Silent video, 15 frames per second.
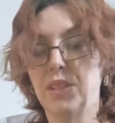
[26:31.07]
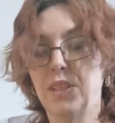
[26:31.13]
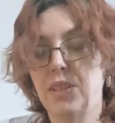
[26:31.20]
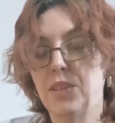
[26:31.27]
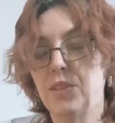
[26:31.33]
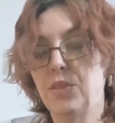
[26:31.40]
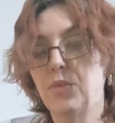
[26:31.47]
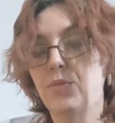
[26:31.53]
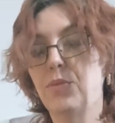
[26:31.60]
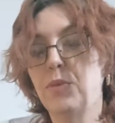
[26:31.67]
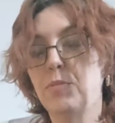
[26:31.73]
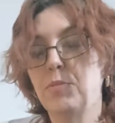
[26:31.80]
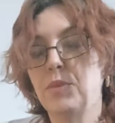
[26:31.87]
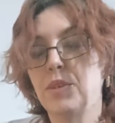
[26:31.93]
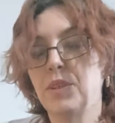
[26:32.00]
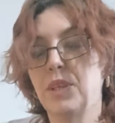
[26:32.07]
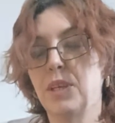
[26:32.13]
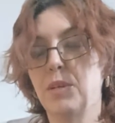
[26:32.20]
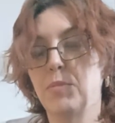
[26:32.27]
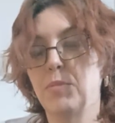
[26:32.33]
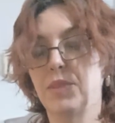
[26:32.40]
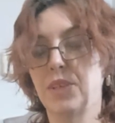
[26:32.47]
The football
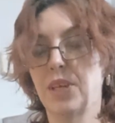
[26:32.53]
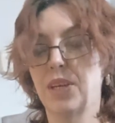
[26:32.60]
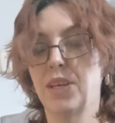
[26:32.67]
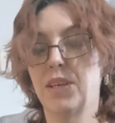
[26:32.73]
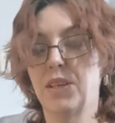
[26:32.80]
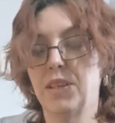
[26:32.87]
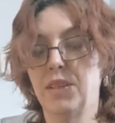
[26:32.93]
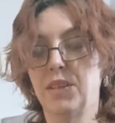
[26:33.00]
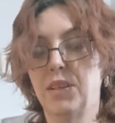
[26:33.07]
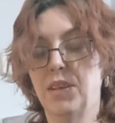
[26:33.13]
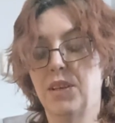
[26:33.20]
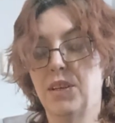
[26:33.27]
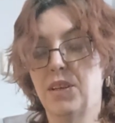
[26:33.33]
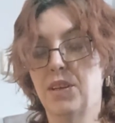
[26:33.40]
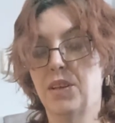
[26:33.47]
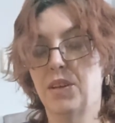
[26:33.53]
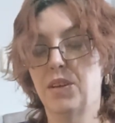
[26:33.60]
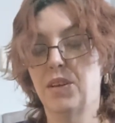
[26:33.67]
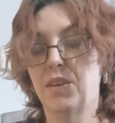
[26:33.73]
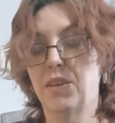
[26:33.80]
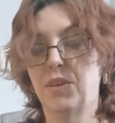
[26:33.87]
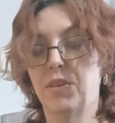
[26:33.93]
game's on.
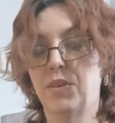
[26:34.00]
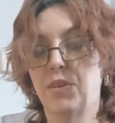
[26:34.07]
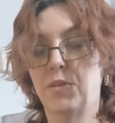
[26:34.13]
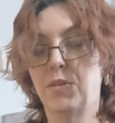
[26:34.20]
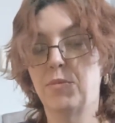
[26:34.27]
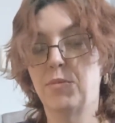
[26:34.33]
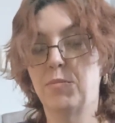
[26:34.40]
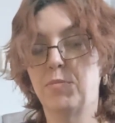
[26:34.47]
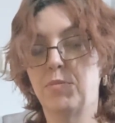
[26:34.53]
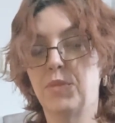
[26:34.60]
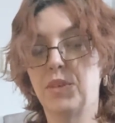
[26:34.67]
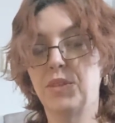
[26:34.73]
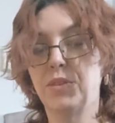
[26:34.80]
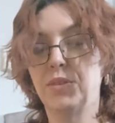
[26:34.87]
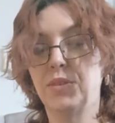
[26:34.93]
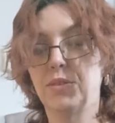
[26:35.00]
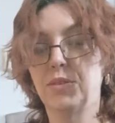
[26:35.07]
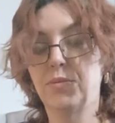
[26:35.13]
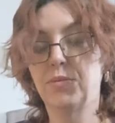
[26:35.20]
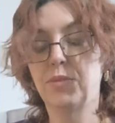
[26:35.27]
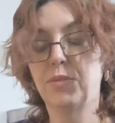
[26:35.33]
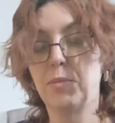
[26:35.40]
Her brother's
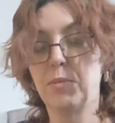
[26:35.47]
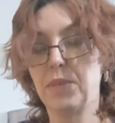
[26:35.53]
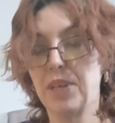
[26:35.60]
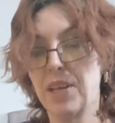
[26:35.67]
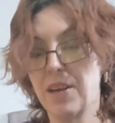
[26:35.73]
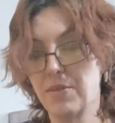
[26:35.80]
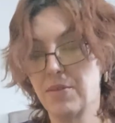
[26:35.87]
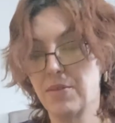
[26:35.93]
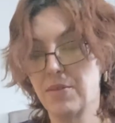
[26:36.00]
flipping out.